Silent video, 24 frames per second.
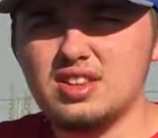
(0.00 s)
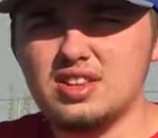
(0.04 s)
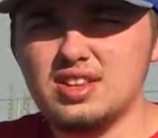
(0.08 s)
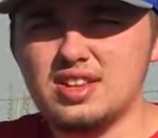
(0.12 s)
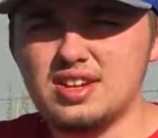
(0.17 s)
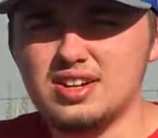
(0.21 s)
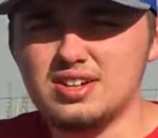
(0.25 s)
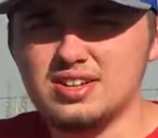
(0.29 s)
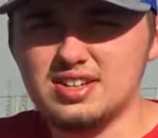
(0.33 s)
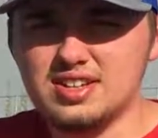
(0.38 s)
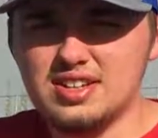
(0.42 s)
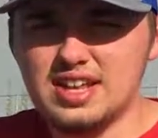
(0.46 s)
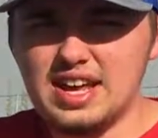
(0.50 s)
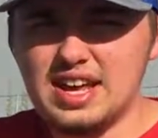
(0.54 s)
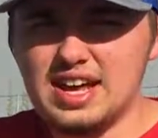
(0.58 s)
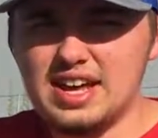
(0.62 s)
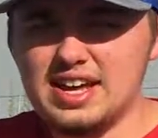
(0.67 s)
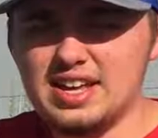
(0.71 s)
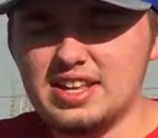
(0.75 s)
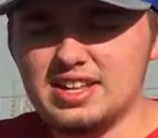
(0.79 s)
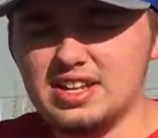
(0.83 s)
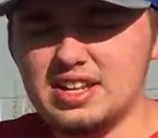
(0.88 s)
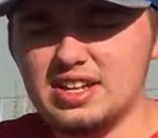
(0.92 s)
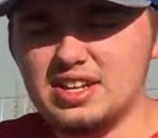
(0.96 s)
There's
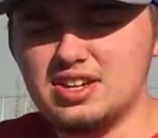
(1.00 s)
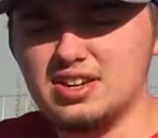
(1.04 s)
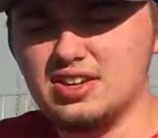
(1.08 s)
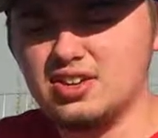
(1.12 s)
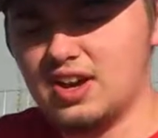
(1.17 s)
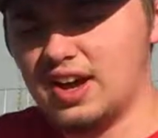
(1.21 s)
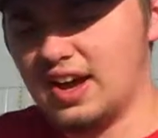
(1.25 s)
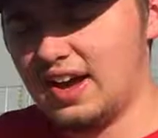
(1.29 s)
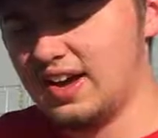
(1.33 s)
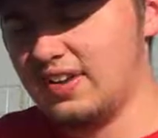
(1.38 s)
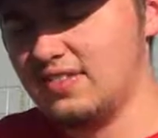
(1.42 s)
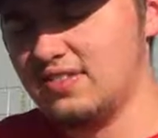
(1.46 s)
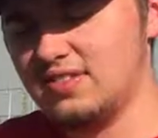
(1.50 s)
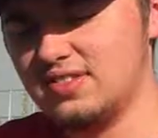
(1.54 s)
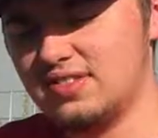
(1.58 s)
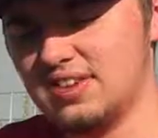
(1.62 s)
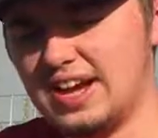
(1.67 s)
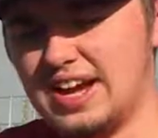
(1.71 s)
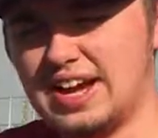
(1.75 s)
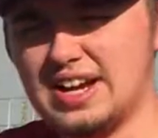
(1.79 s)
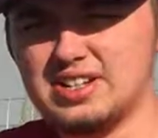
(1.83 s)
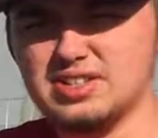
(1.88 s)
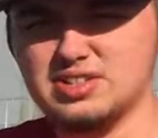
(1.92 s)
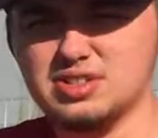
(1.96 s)
that, and then you have
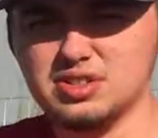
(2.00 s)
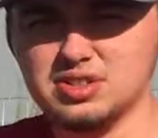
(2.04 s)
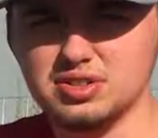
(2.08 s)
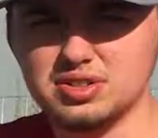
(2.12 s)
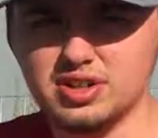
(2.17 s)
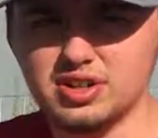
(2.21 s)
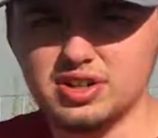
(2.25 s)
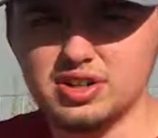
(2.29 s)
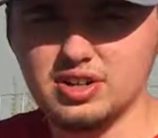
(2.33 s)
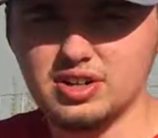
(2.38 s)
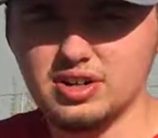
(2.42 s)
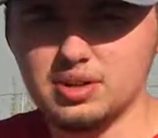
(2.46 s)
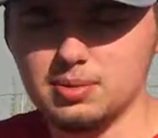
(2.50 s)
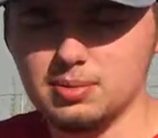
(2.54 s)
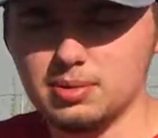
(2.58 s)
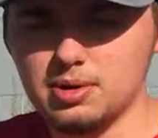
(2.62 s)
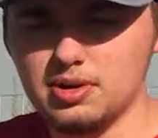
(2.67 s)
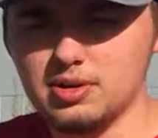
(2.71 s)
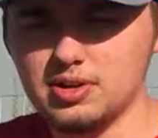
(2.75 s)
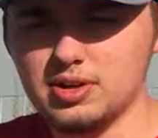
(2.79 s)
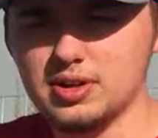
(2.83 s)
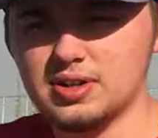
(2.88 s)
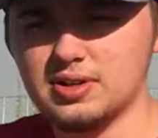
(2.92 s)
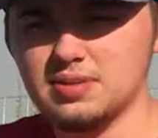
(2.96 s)
actual dirt in your
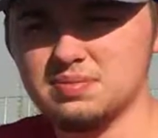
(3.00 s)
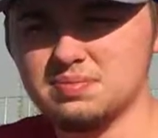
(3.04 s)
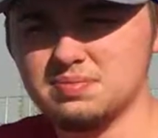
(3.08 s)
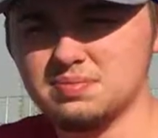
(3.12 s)
motor.